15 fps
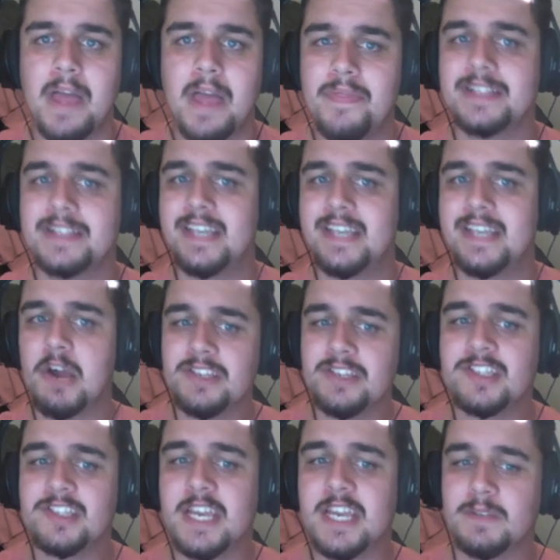And that's how it
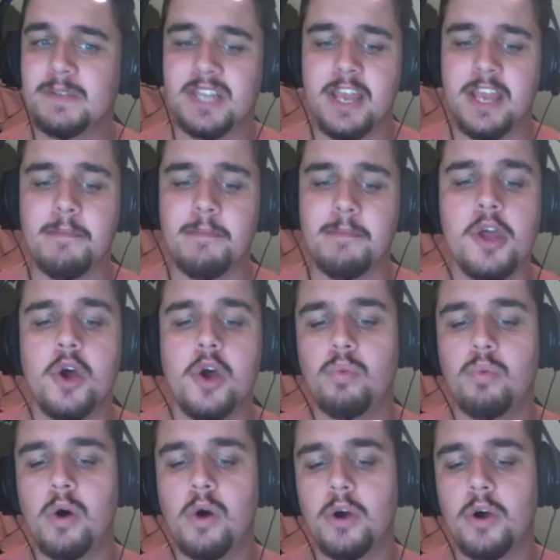is team to team.
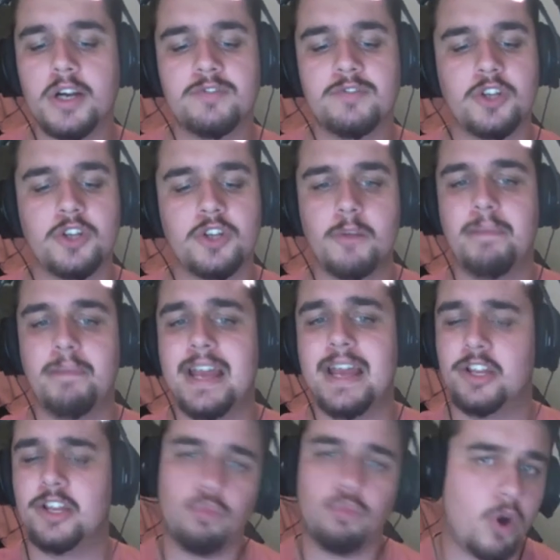What works for Todd
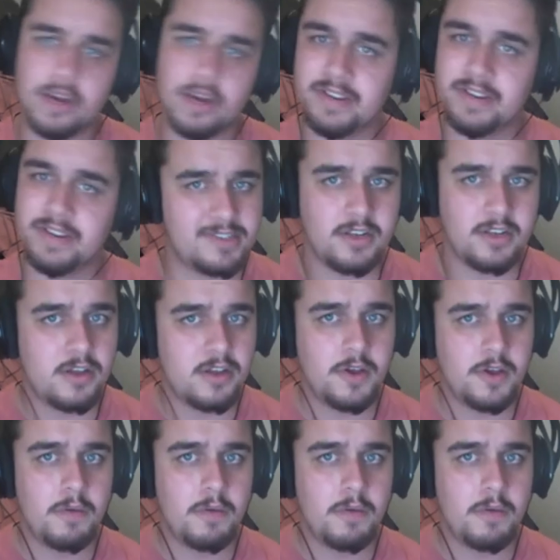Payton at the Warriors